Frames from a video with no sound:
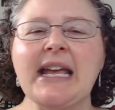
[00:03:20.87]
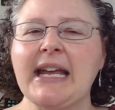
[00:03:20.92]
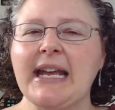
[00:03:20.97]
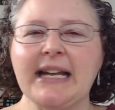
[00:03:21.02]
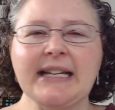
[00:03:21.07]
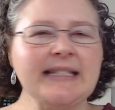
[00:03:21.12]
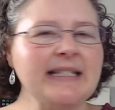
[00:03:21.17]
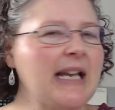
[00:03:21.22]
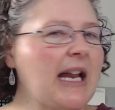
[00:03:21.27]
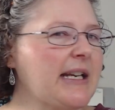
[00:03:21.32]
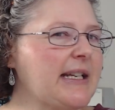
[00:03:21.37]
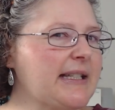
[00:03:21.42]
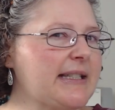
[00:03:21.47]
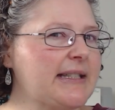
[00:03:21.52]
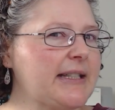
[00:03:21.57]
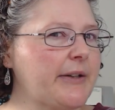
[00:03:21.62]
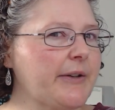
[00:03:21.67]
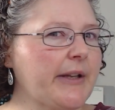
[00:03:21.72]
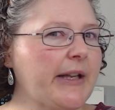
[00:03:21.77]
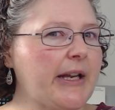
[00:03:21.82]
It's not
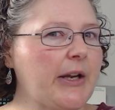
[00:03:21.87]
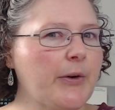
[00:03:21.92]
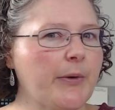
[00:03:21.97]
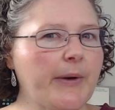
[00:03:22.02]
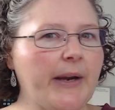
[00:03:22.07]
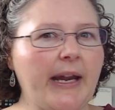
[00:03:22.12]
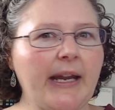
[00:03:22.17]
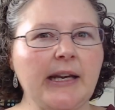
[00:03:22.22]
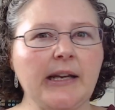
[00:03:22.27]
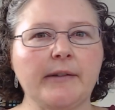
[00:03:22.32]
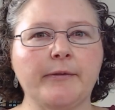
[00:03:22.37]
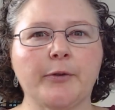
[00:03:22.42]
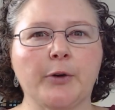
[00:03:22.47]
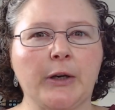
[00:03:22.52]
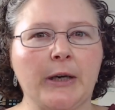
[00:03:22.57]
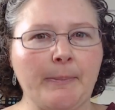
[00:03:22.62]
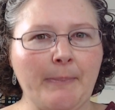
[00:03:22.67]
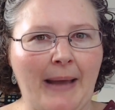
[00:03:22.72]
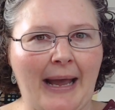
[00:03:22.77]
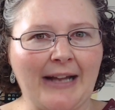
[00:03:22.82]
necessarily creative or
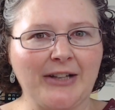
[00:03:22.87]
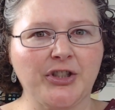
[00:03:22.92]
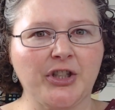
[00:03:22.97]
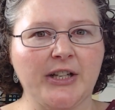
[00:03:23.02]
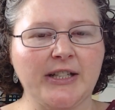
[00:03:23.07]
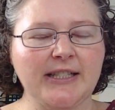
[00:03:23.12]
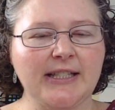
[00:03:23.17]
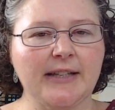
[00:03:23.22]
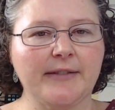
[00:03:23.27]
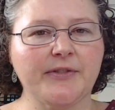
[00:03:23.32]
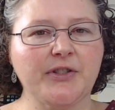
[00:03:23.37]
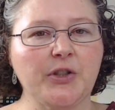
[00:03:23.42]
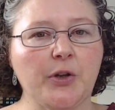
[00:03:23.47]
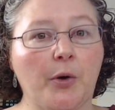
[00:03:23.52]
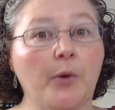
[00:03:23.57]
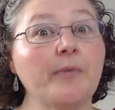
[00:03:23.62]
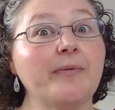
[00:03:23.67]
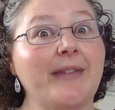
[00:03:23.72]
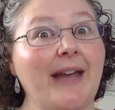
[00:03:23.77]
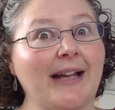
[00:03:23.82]
imaginative.
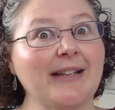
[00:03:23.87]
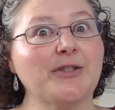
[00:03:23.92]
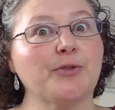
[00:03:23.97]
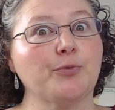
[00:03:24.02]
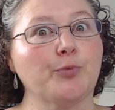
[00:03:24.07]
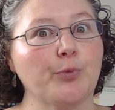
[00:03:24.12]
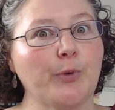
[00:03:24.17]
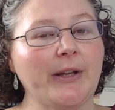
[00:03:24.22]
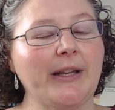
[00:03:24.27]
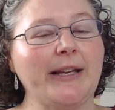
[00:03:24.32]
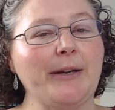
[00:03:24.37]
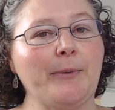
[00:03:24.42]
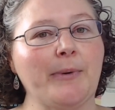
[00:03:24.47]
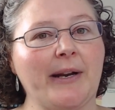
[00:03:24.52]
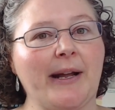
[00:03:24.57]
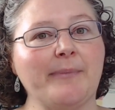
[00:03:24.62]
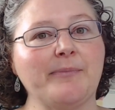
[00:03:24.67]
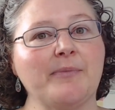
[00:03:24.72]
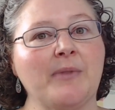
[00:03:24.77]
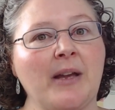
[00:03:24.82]
So that's really what
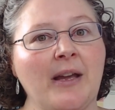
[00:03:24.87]
I'm